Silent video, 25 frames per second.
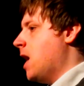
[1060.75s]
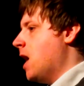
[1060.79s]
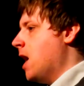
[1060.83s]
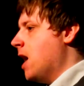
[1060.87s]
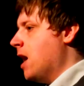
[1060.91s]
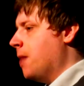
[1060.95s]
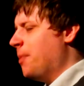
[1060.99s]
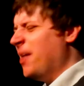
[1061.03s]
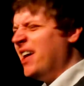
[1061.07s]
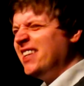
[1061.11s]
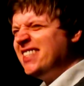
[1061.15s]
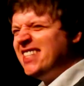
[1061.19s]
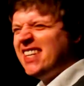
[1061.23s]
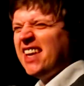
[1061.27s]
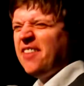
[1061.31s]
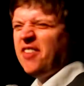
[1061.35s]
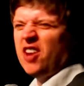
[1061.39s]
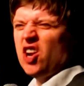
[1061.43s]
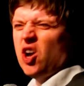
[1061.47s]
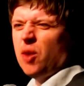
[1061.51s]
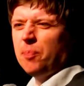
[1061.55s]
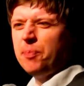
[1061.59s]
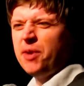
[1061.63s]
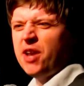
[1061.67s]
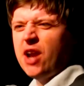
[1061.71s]
But I had to give
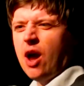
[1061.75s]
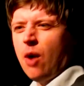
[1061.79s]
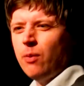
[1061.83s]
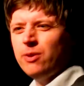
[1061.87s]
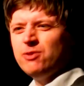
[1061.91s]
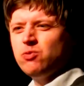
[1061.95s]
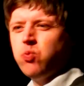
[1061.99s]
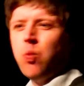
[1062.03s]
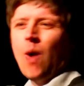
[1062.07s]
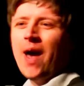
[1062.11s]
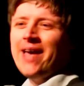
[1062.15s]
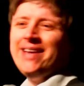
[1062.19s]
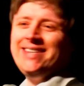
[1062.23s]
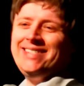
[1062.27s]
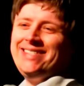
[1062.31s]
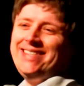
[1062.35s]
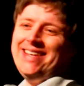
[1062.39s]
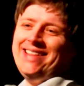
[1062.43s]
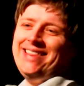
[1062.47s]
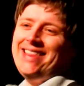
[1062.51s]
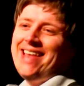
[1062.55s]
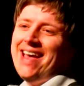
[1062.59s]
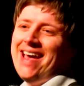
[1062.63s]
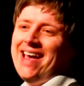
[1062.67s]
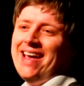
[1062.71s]
it up, I was
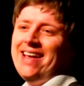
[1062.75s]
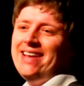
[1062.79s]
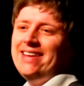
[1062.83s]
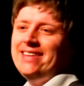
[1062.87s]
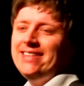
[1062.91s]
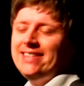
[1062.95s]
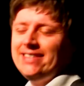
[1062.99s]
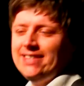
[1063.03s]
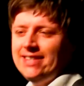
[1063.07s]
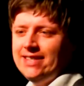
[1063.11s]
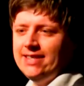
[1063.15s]
wasted there.